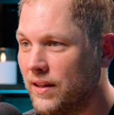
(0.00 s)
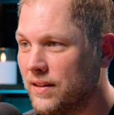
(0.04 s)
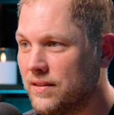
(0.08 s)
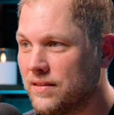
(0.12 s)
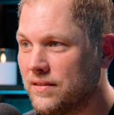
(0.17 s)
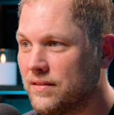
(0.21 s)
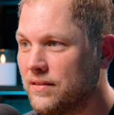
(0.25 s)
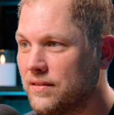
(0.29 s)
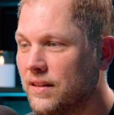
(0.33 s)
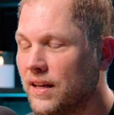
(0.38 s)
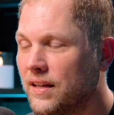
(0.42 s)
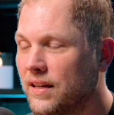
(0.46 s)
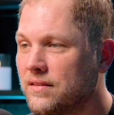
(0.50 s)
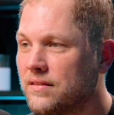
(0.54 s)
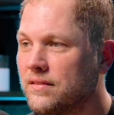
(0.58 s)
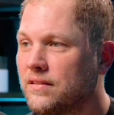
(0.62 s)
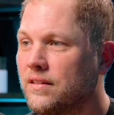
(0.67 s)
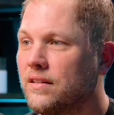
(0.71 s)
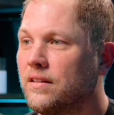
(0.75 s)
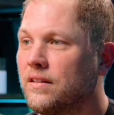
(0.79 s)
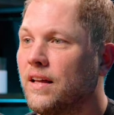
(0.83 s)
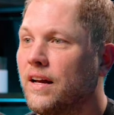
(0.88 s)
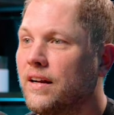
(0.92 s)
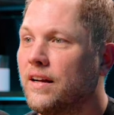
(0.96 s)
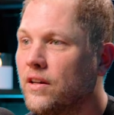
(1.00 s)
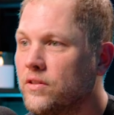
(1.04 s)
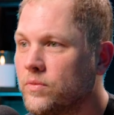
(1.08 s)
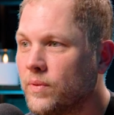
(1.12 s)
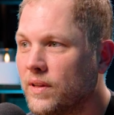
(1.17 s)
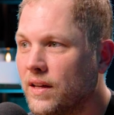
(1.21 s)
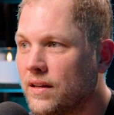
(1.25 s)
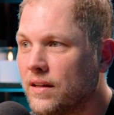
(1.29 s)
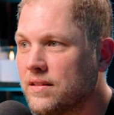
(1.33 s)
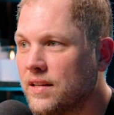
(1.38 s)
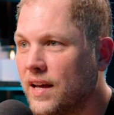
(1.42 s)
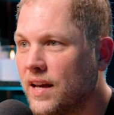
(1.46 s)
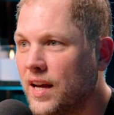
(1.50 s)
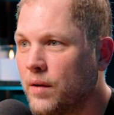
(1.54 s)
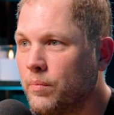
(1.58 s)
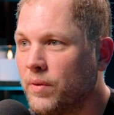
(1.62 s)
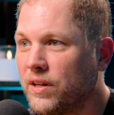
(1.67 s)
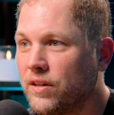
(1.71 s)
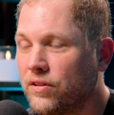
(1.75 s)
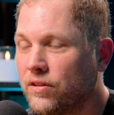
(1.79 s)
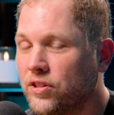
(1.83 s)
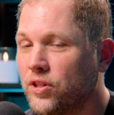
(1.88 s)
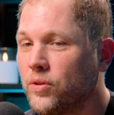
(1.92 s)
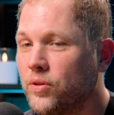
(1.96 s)
mean, that's, yeah. that's, that goes without saying,
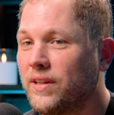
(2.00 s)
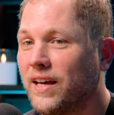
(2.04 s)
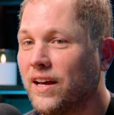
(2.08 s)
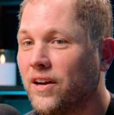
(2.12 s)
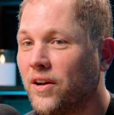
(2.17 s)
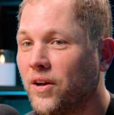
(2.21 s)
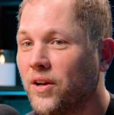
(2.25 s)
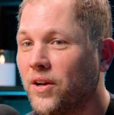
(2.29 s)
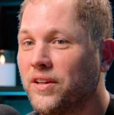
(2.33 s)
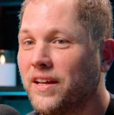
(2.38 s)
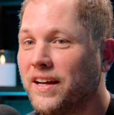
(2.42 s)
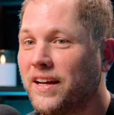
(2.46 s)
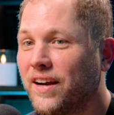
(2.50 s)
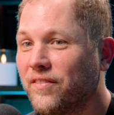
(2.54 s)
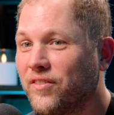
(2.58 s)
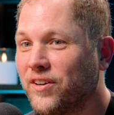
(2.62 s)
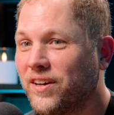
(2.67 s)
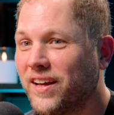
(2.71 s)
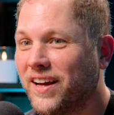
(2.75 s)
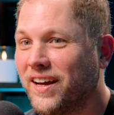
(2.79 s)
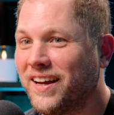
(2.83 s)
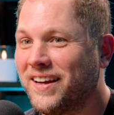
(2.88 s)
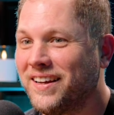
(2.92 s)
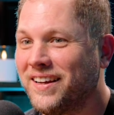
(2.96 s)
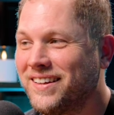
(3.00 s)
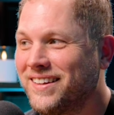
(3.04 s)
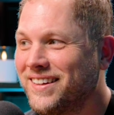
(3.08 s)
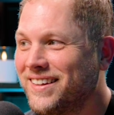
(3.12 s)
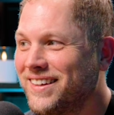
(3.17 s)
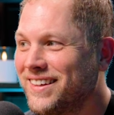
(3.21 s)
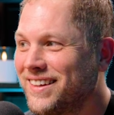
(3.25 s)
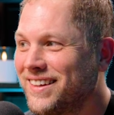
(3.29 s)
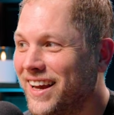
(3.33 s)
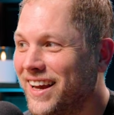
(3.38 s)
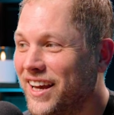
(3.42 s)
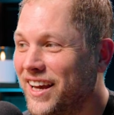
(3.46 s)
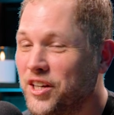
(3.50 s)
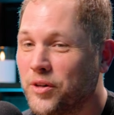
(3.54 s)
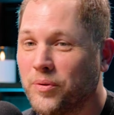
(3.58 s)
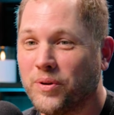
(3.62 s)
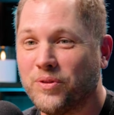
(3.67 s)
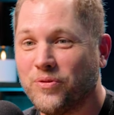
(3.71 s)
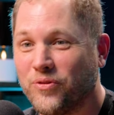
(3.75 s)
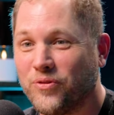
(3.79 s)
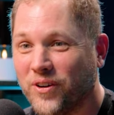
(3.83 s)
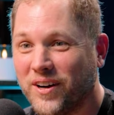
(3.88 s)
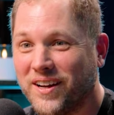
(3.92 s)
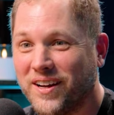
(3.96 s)
but you're doing that all day, every day. And you're
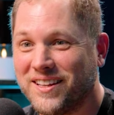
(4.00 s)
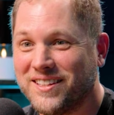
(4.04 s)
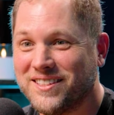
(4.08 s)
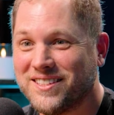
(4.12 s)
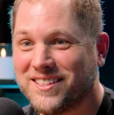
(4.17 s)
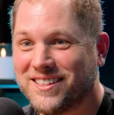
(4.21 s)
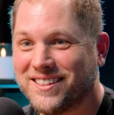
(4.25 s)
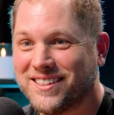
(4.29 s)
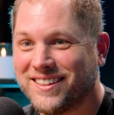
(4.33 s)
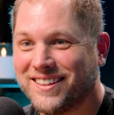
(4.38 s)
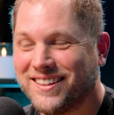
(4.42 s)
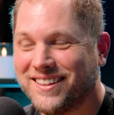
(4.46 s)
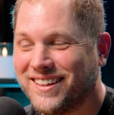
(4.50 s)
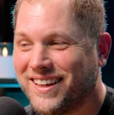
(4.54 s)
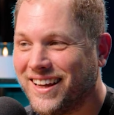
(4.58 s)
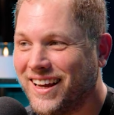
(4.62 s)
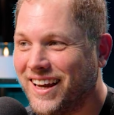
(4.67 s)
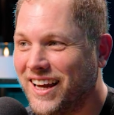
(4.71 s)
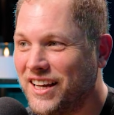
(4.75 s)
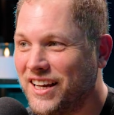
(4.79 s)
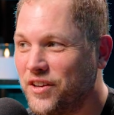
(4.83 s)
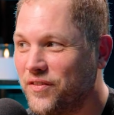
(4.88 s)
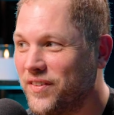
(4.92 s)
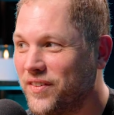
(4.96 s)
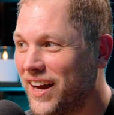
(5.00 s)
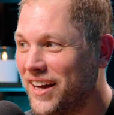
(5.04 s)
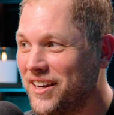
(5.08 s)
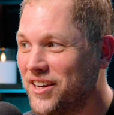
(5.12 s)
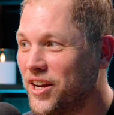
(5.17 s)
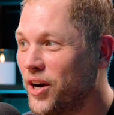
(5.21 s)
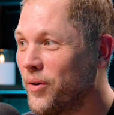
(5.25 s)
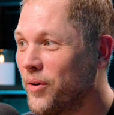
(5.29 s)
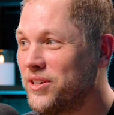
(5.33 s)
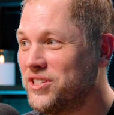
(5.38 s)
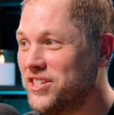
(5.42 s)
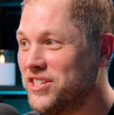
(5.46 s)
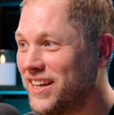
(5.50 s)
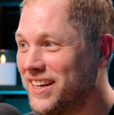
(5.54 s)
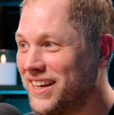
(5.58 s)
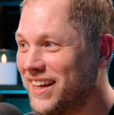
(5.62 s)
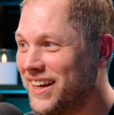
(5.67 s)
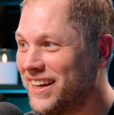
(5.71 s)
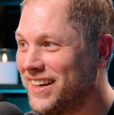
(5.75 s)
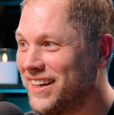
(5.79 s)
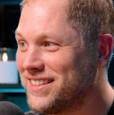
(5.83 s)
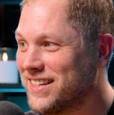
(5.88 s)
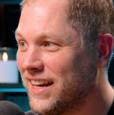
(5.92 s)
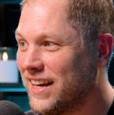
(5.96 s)
with friends. And you've got no
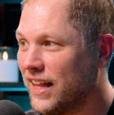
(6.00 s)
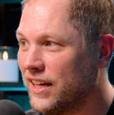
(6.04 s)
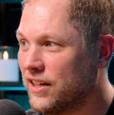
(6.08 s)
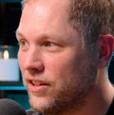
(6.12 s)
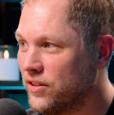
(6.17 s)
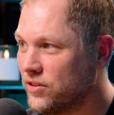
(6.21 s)
agenda. It's not